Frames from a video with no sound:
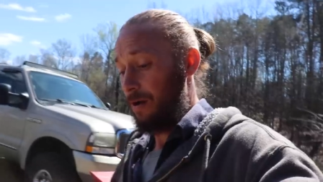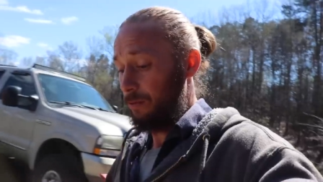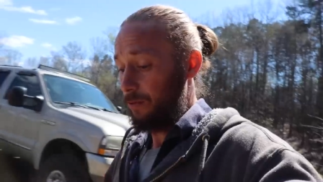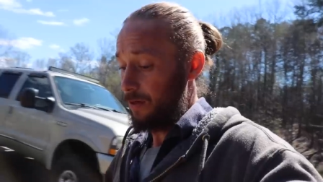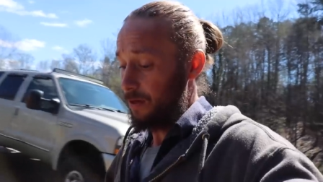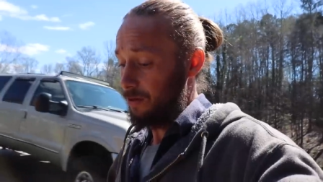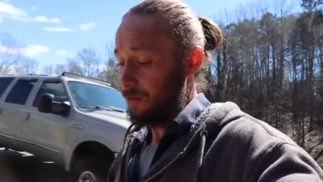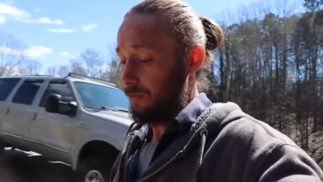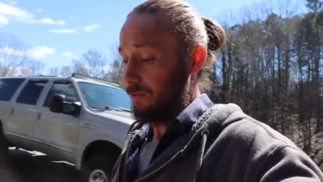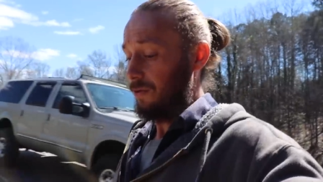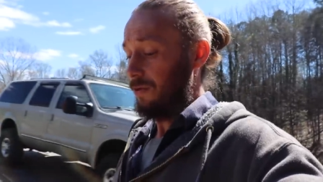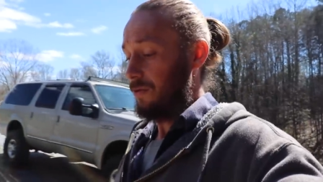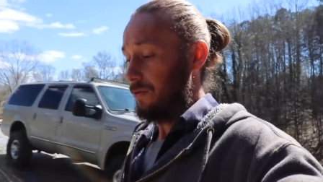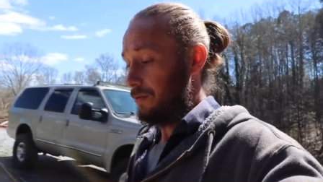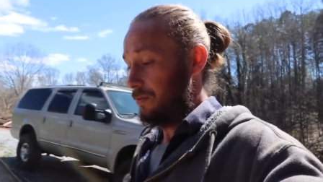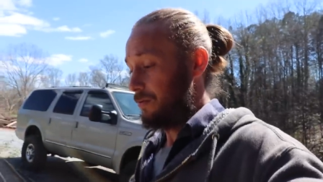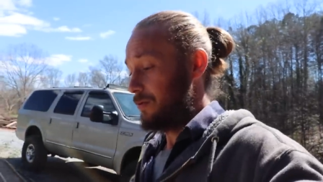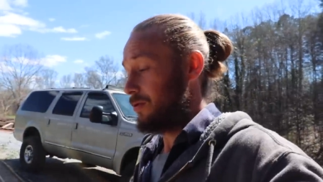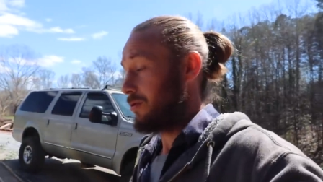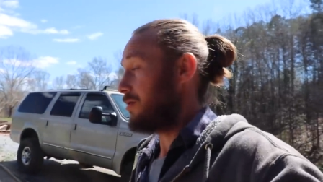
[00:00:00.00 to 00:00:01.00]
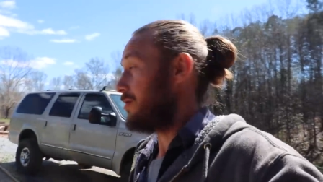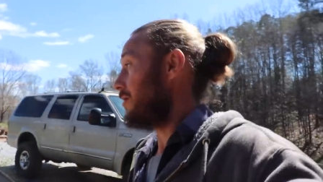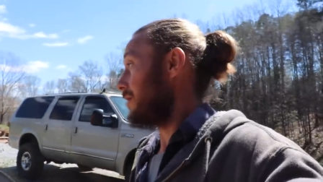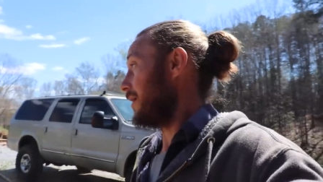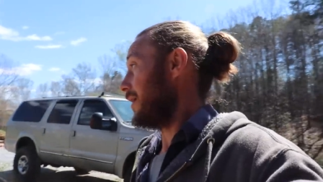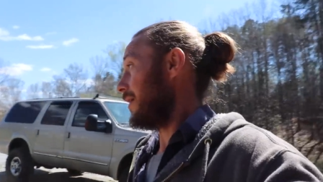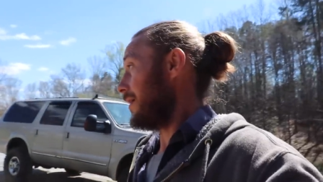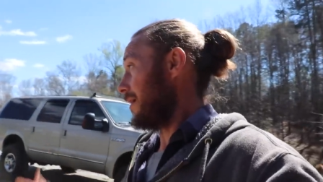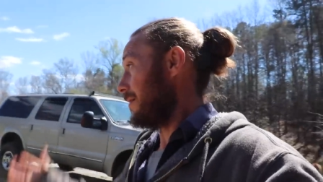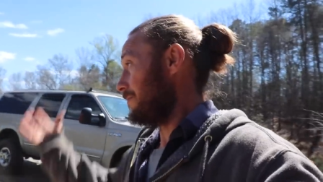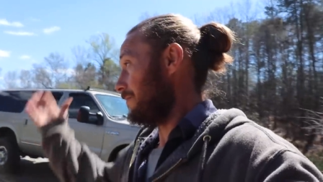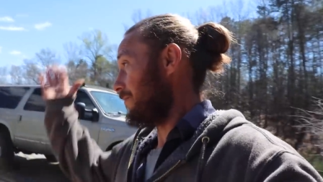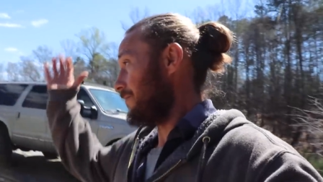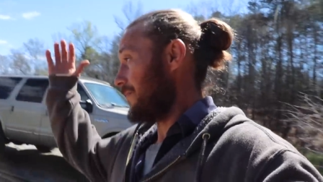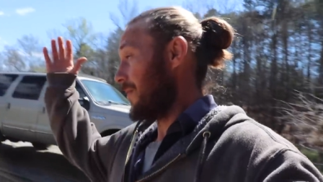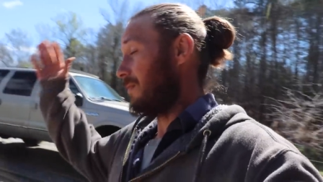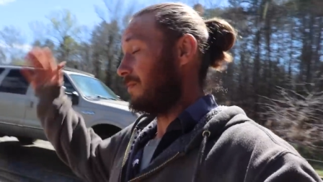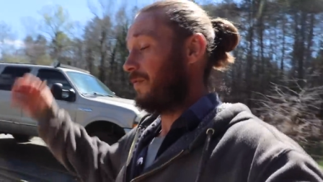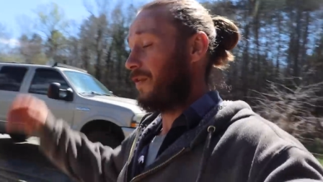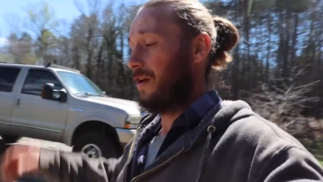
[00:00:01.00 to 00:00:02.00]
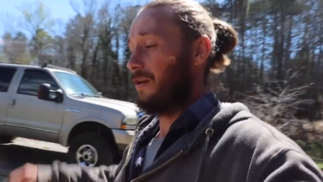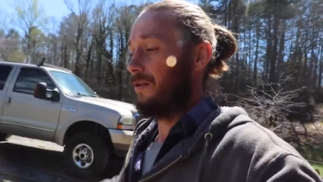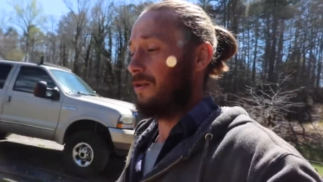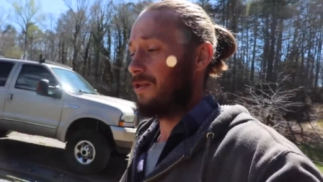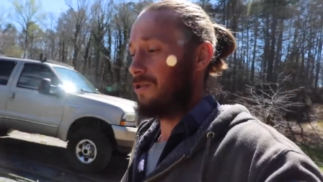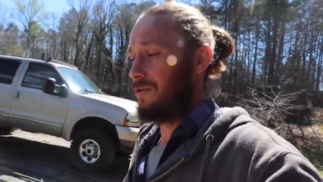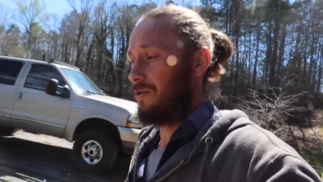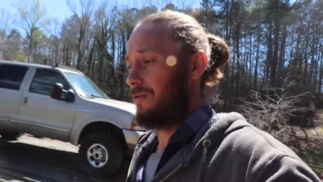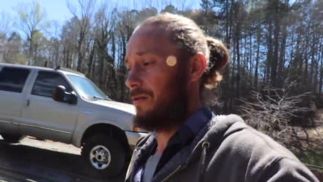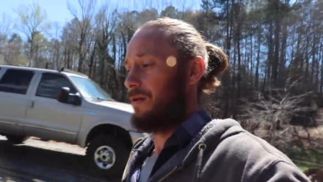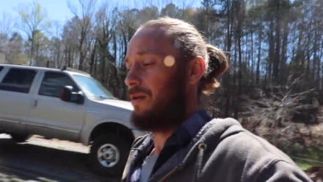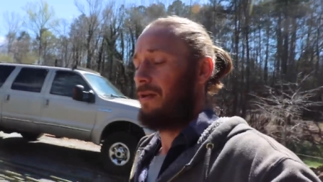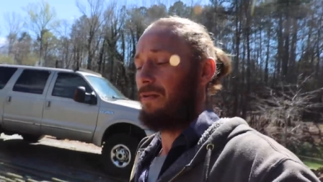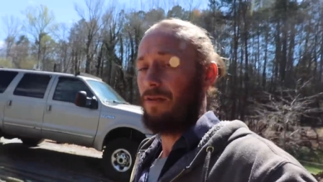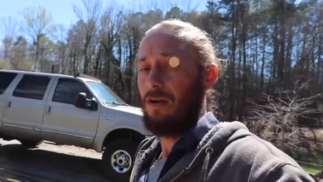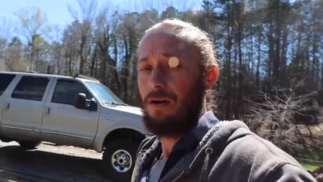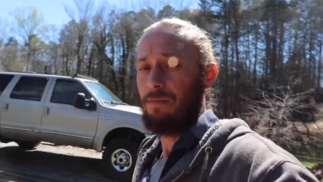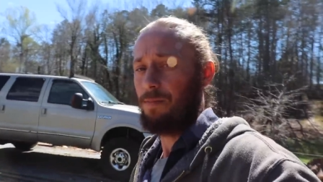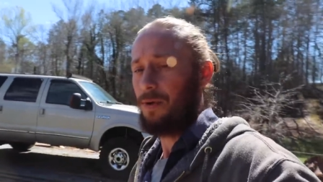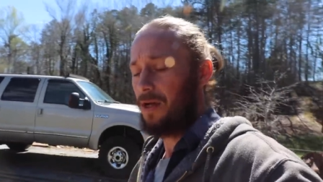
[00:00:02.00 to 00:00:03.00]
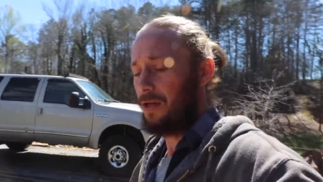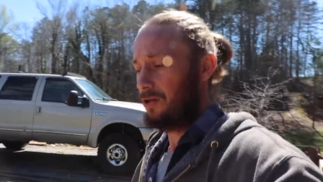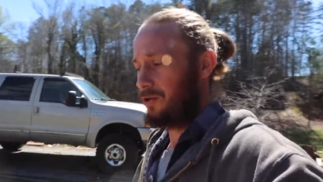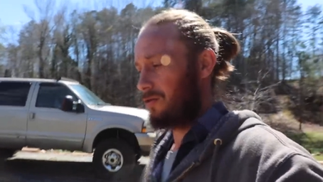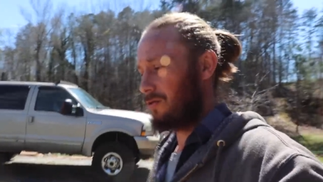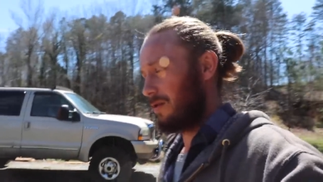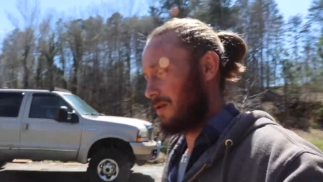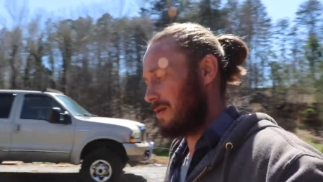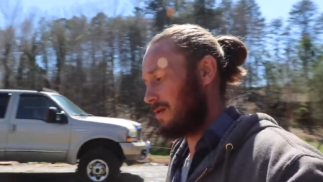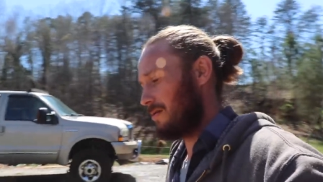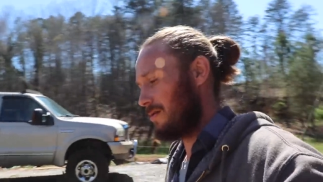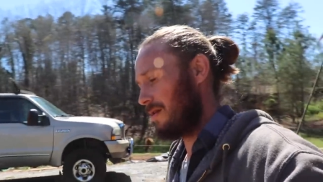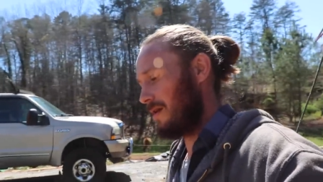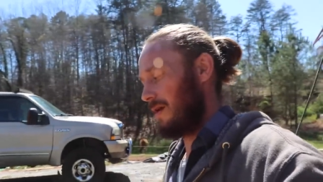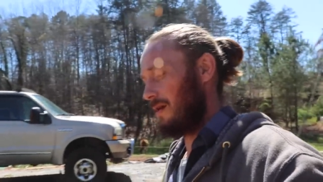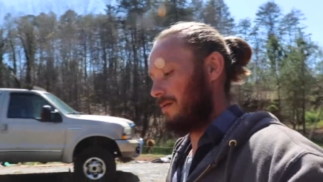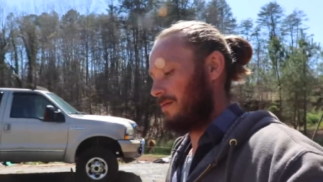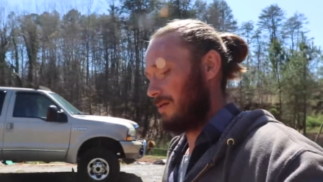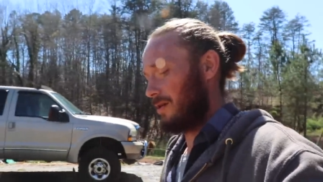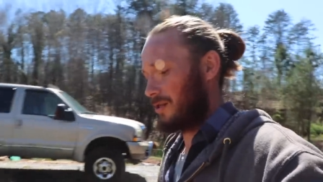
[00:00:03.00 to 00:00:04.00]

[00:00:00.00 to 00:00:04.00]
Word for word: i will either lose like i'm i'm fairly certain all of our peach trees that